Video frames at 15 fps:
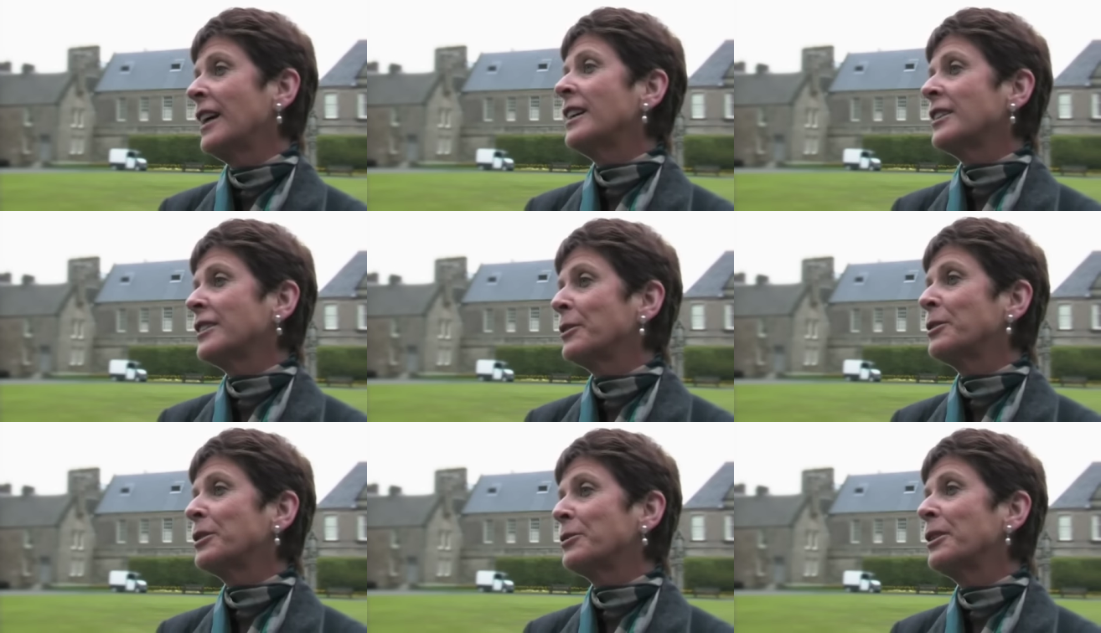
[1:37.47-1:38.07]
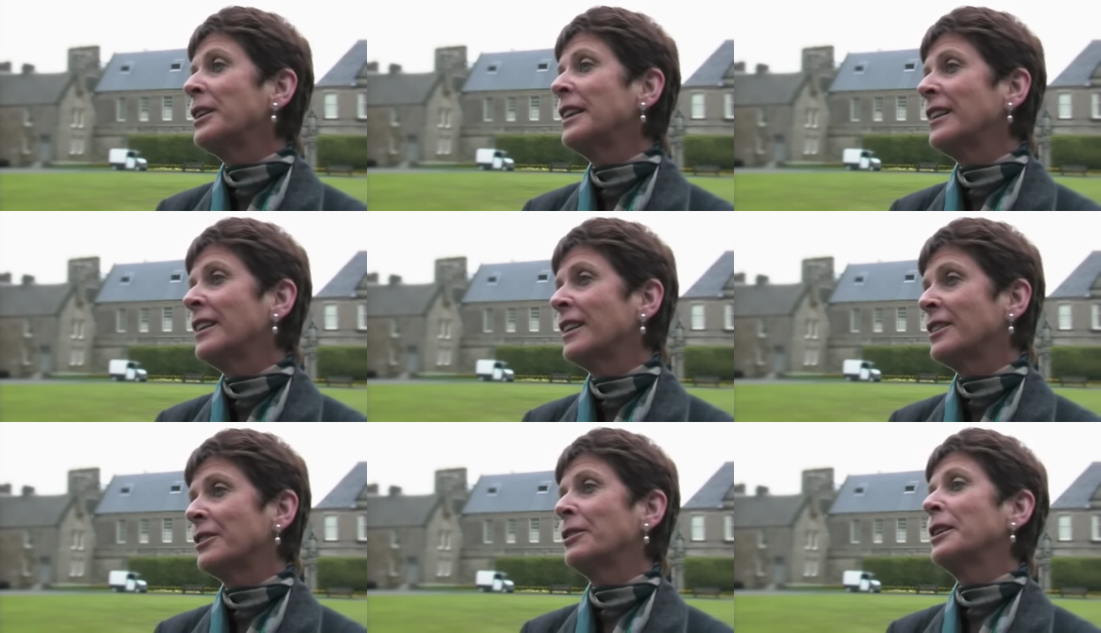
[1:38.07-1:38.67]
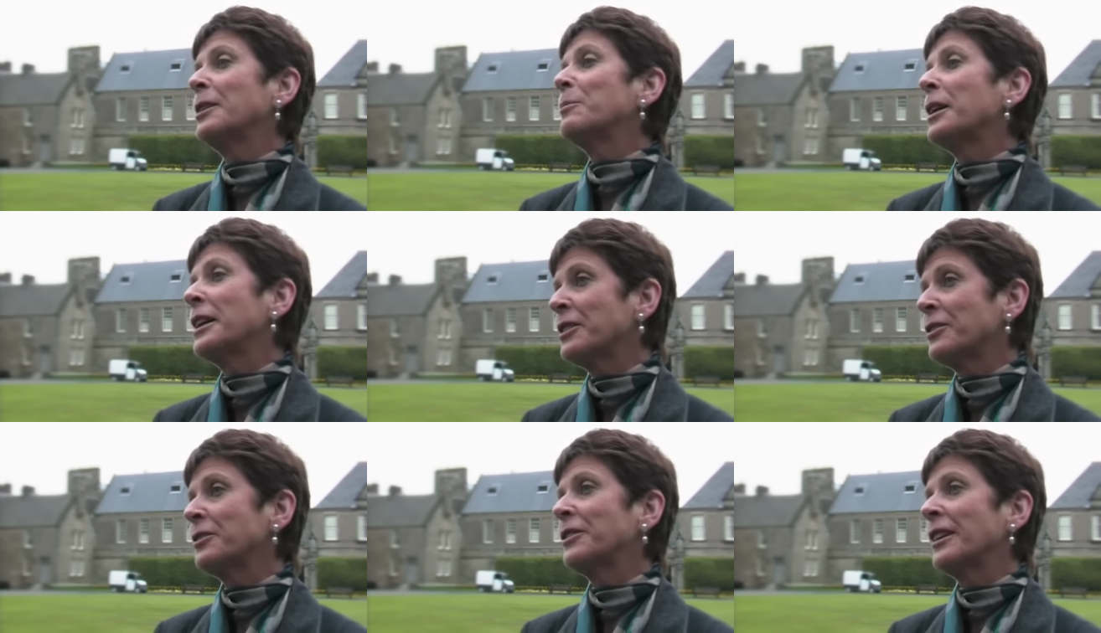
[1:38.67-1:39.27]
So it's really a
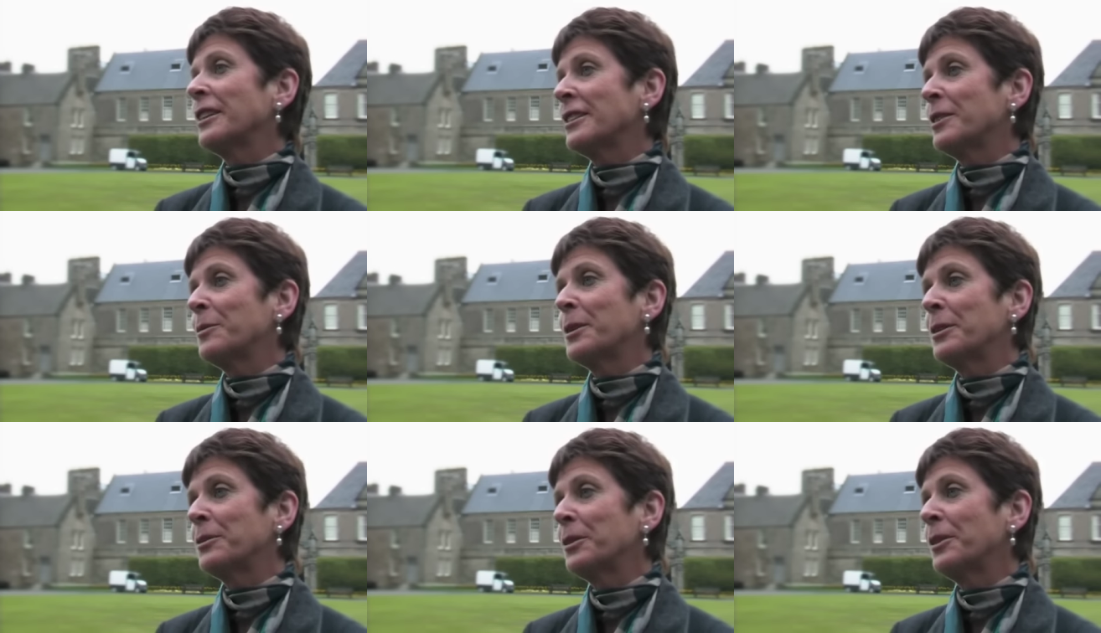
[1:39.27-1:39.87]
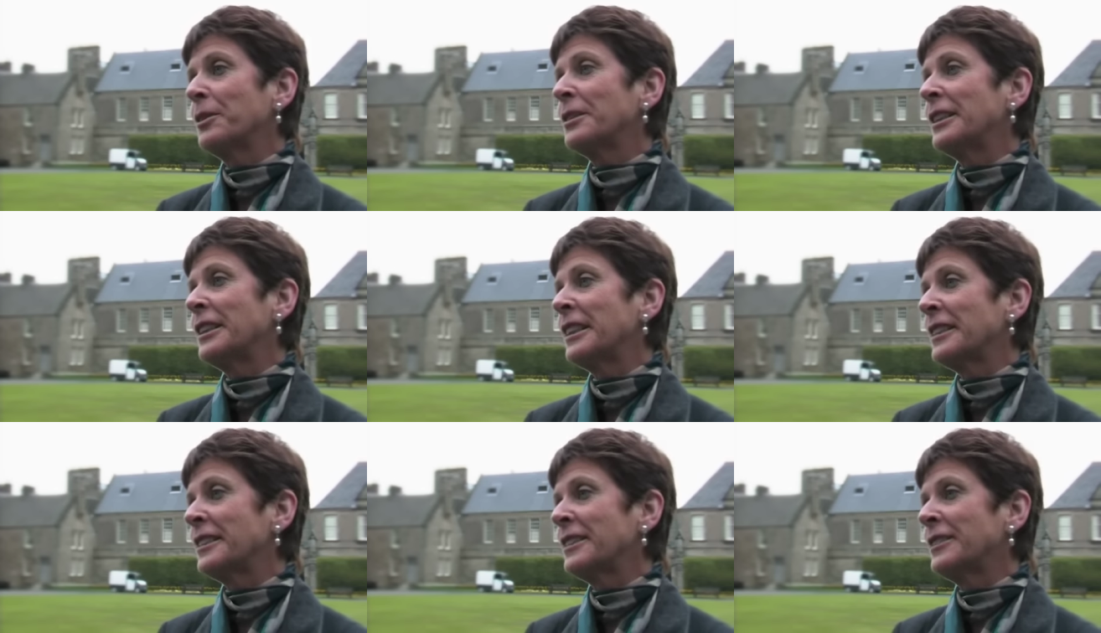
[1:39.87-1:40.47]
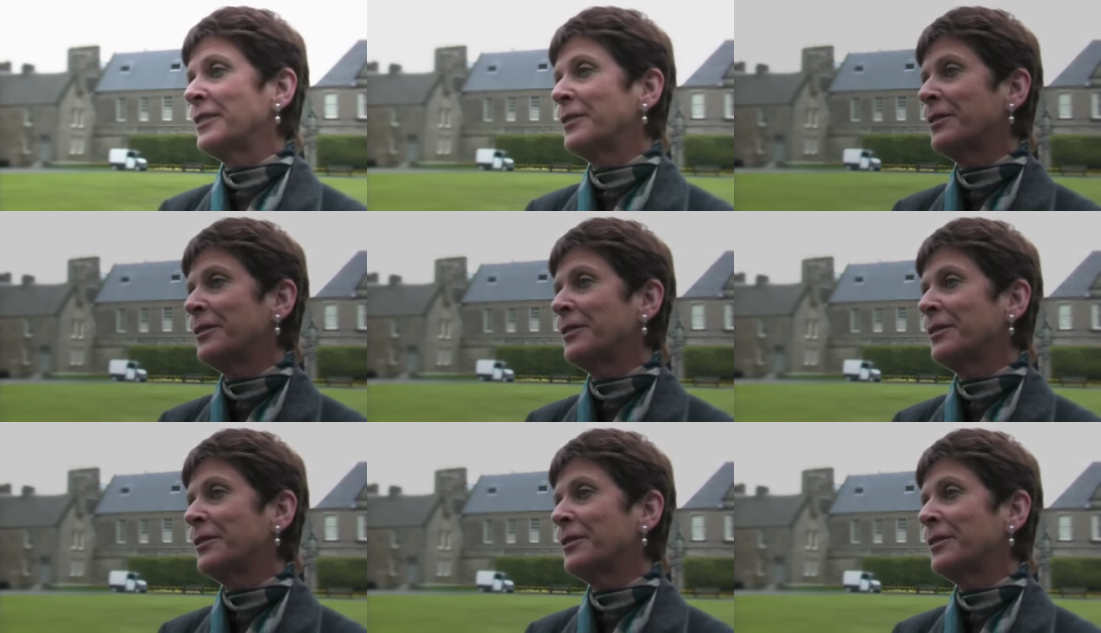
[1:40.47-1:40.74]
pleasure for us to be involved in it.